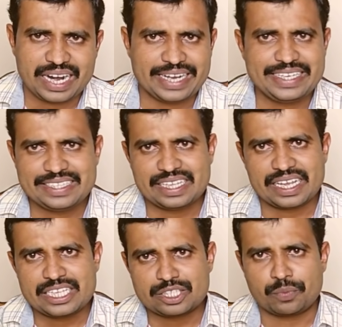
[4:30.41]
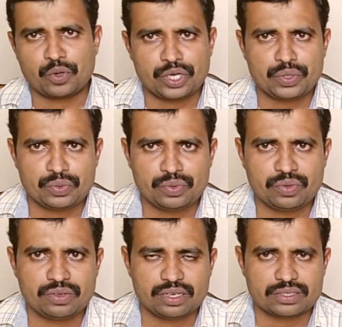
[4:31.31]
and it is again supported to
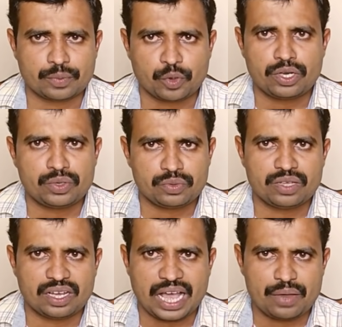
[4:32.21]
the